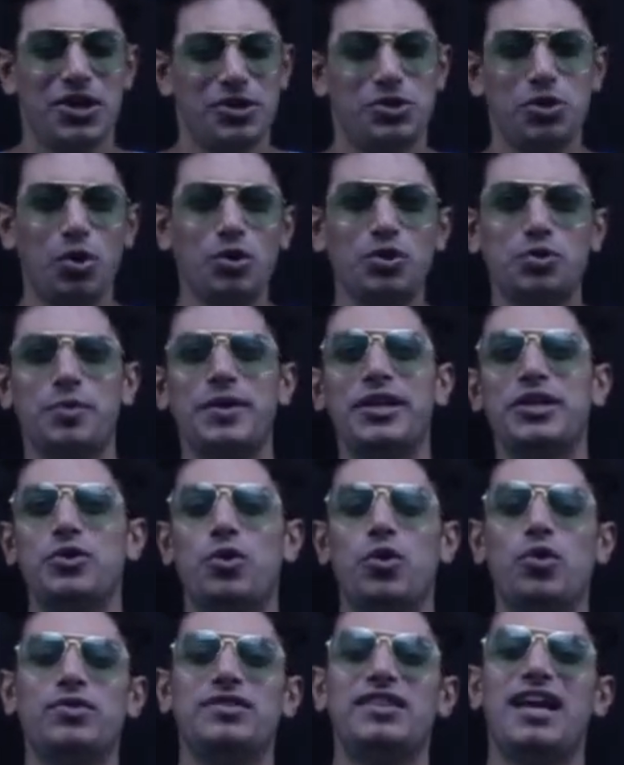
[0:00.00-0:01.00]
Don't we
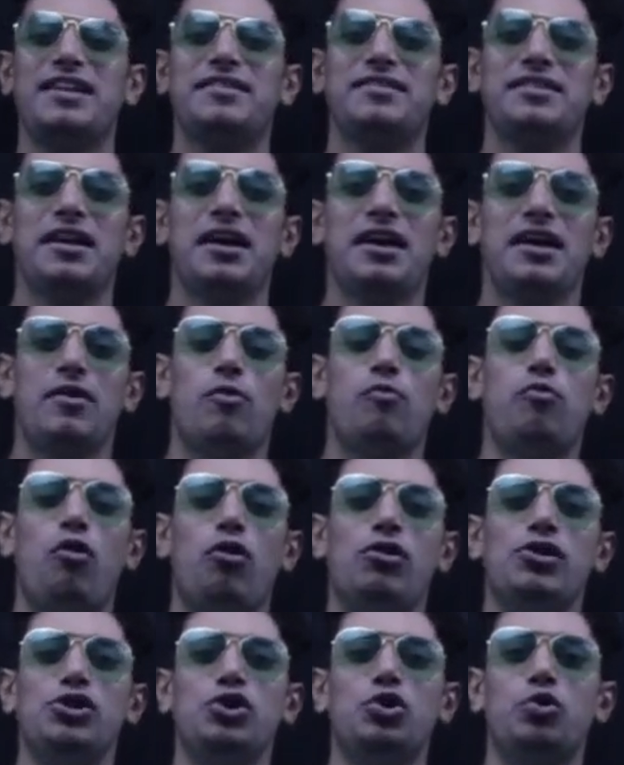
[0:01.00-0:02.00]
know that
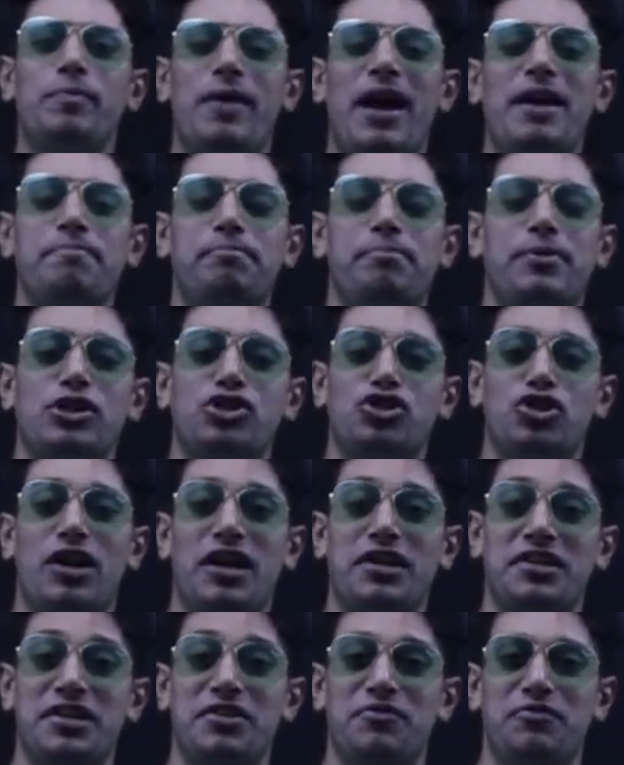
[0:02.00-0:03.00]
volume and pressure
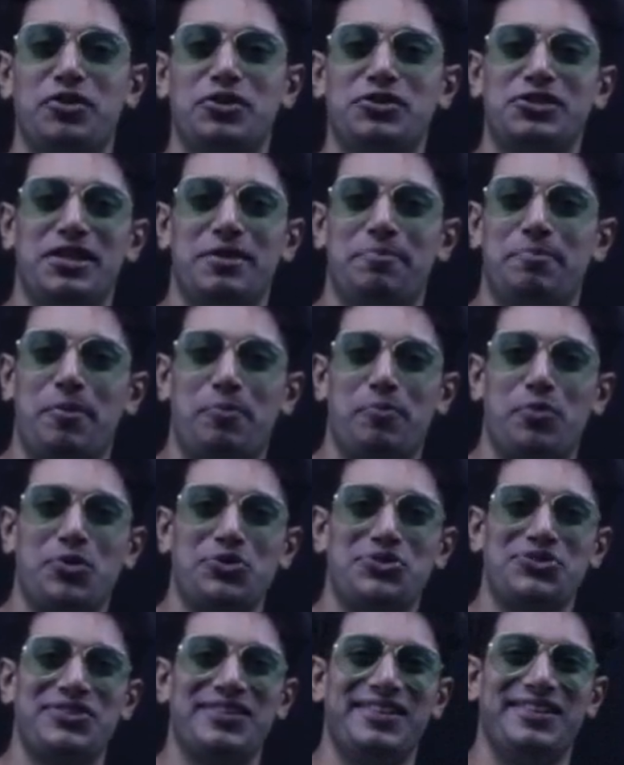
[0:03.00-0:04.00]
are inversely
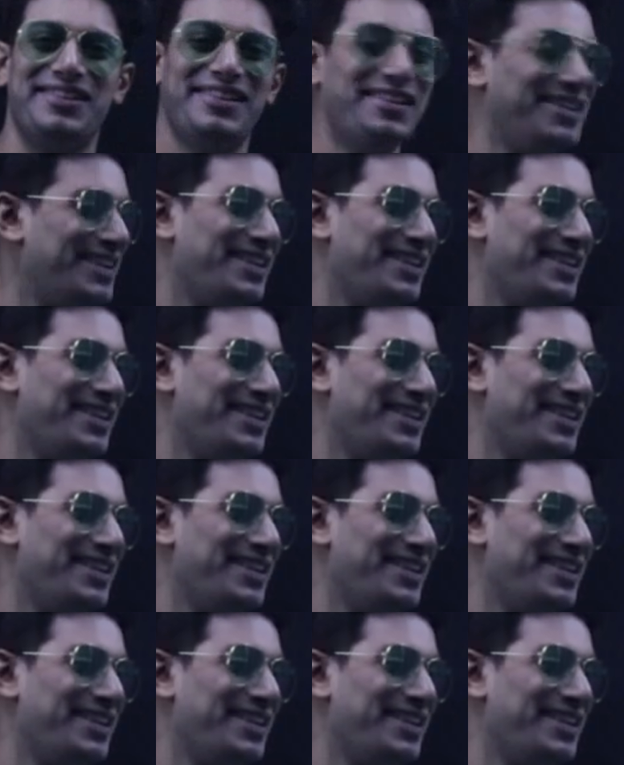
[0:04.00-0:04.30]
proportional?